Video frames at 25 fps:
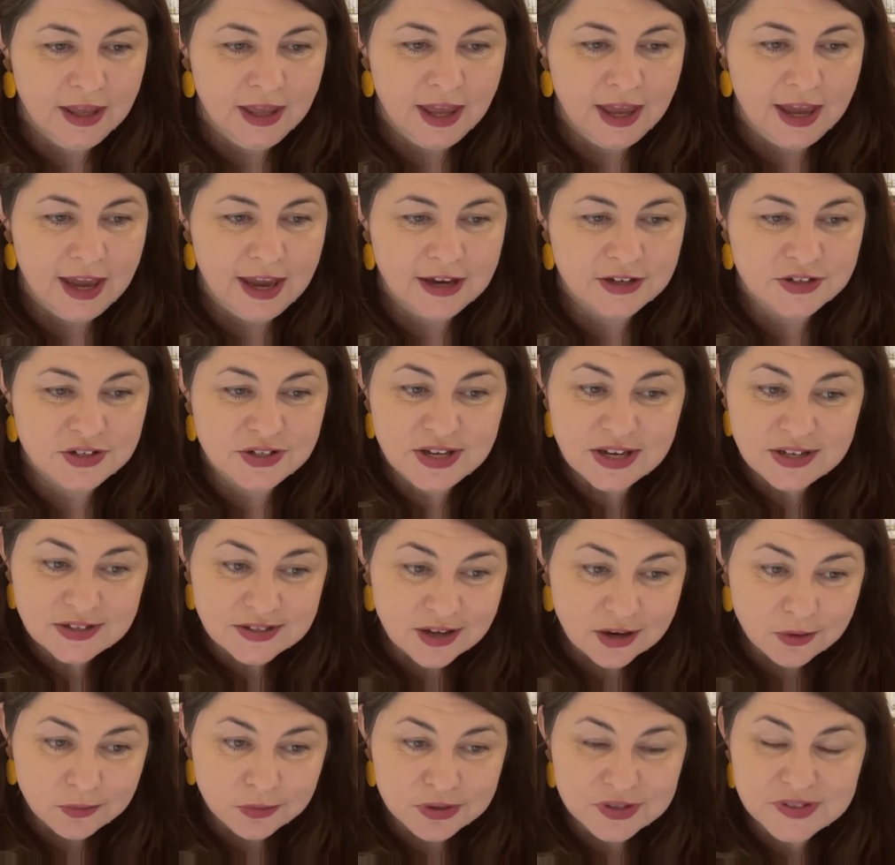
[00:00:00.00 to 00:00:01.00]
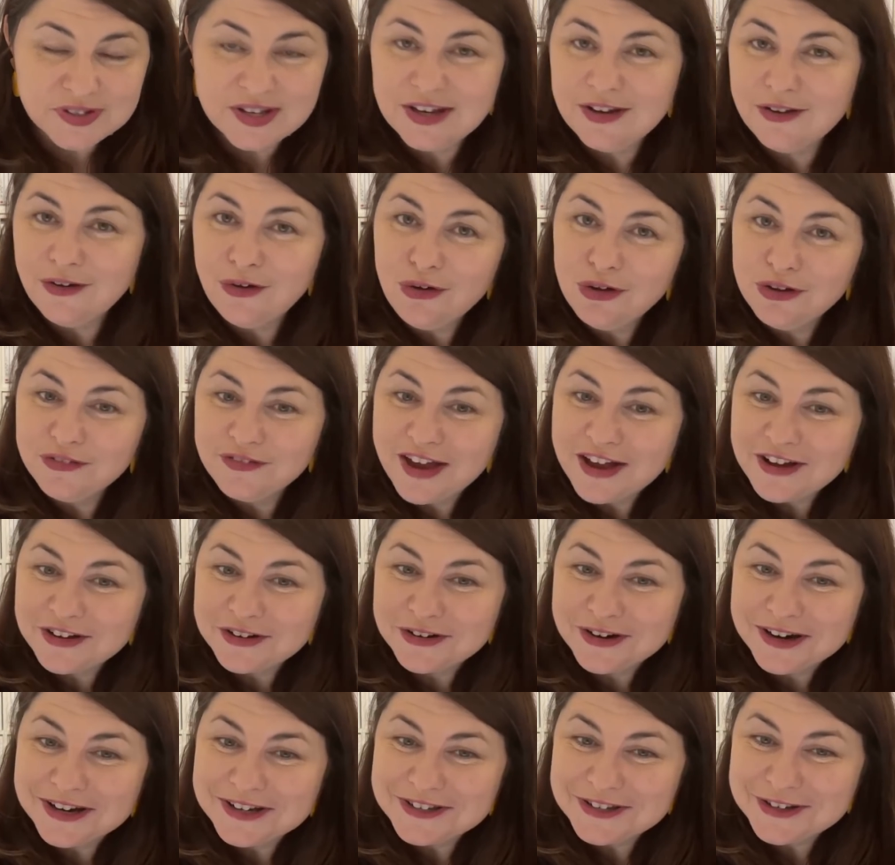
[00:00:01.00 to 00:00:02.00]
And yes, I will see all of our
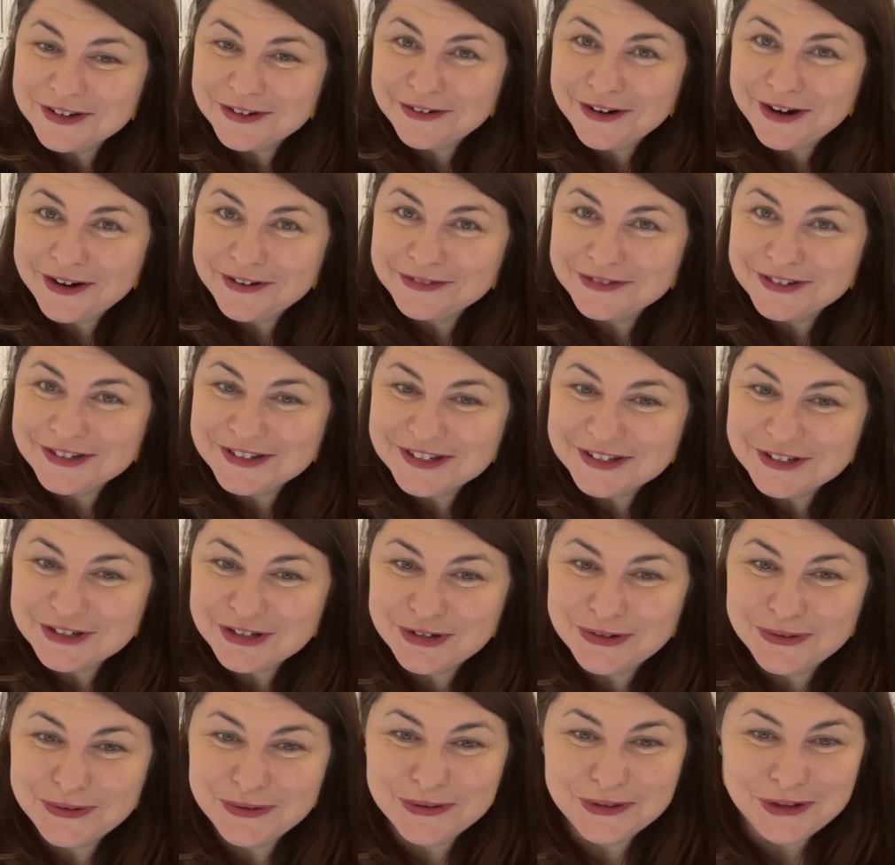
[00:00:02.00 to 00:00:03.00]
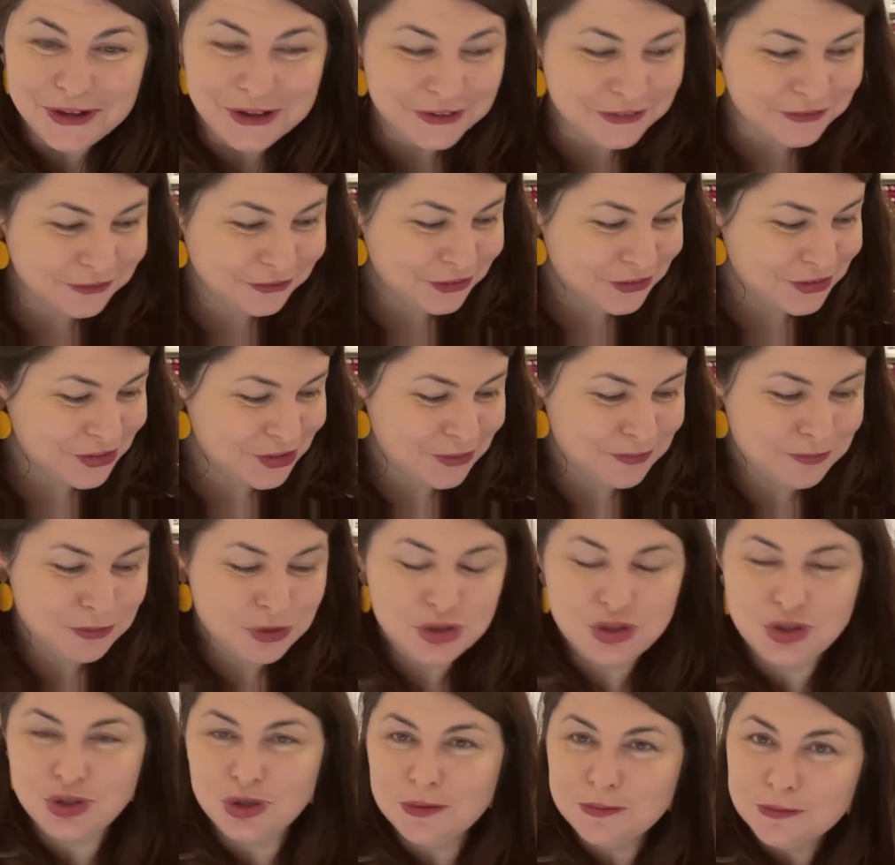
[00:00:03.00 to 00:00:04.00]
crazy crafters at 2 o'clock for some
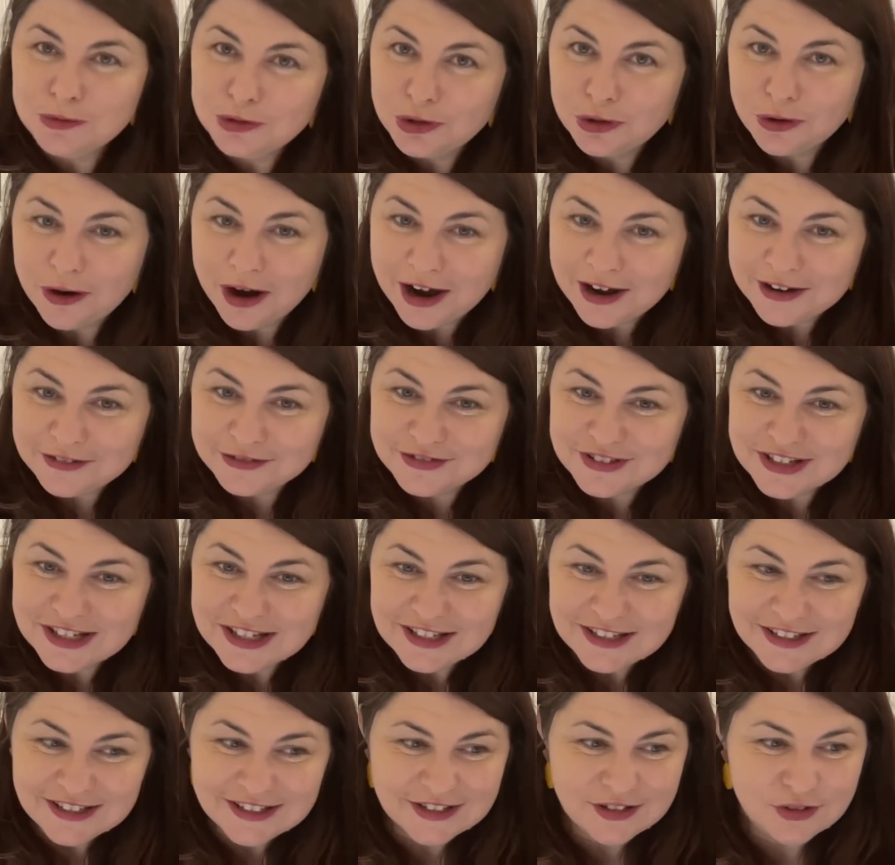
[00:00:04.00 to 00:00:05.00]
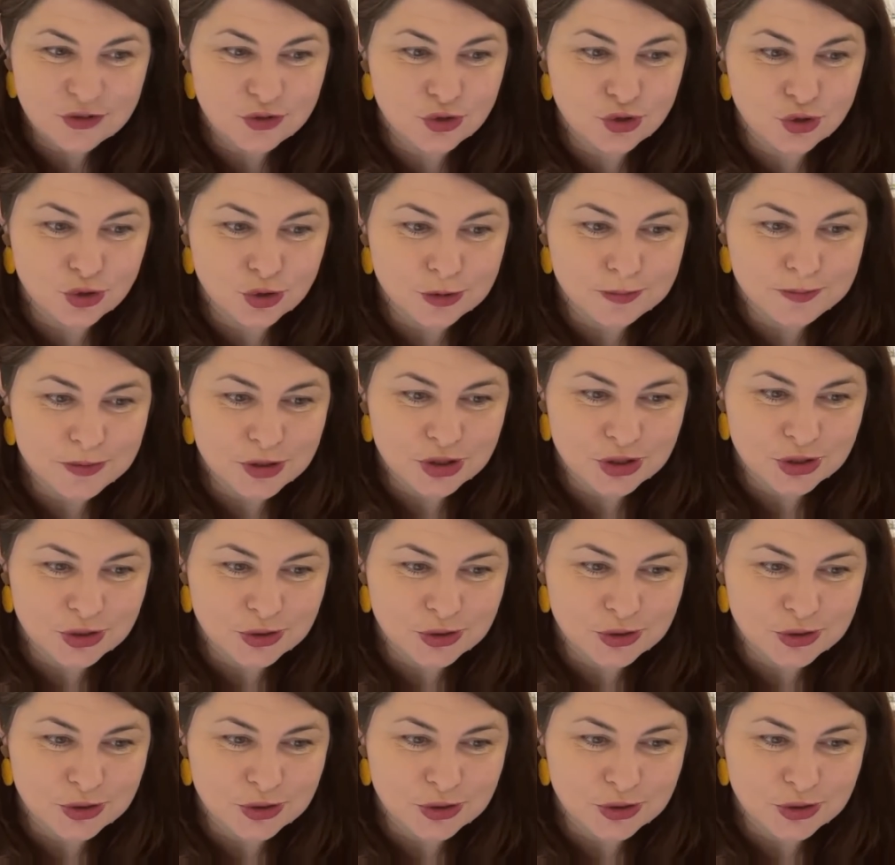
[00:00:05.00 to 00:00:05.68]
Zoom crafting. Zoom.